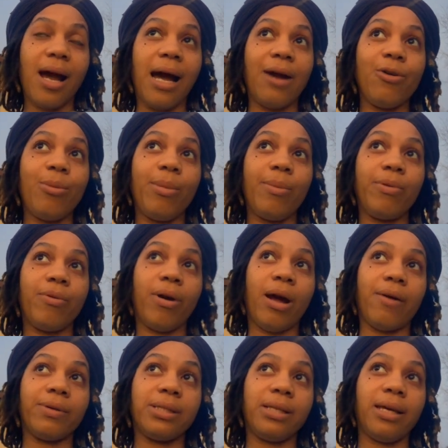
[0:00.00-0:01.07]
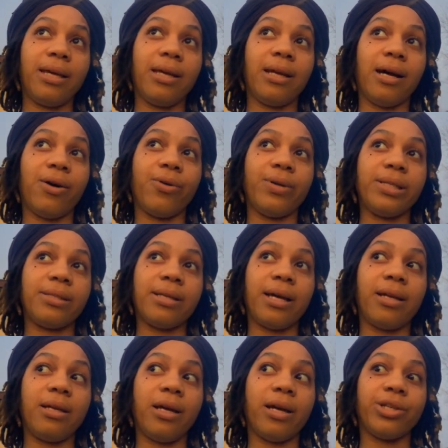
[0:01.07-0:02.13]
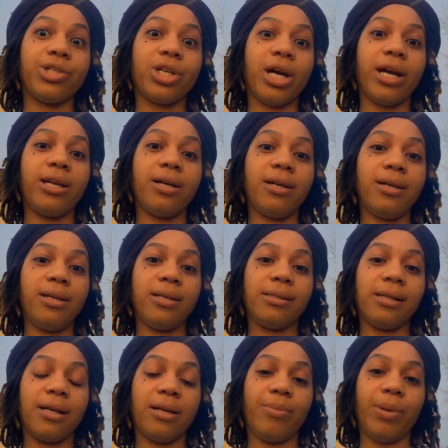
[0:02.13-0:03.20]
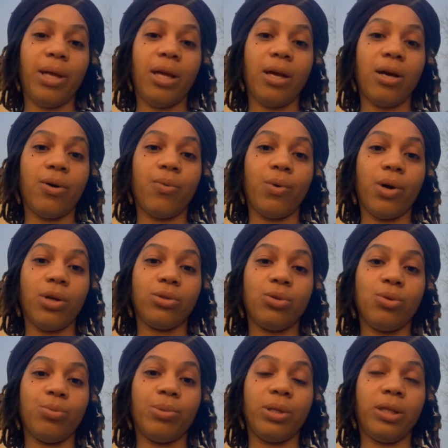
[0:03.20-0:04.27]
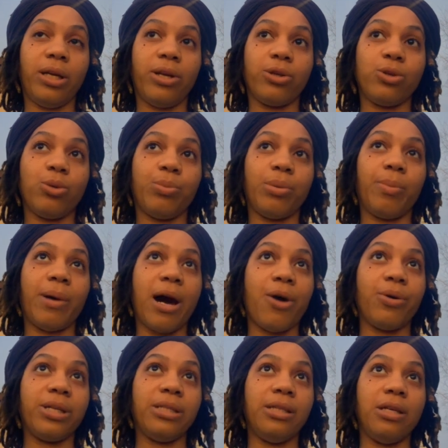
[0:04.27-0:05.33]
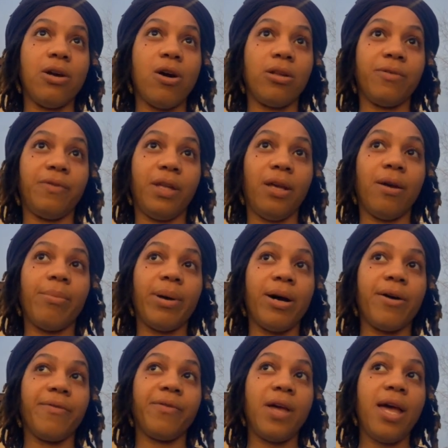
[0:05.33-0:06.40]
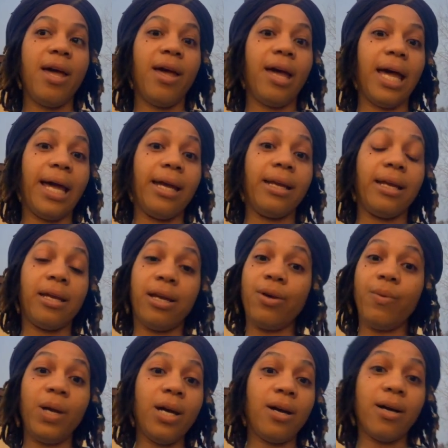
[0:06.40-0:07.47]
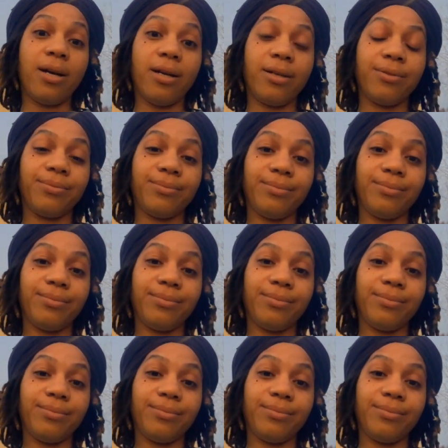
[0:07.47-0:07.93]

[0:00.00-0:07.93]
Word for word: I remember when I was a kid, I always said, yeah, China is going to be a world super leader, superpower, D, all of the above. And here we are.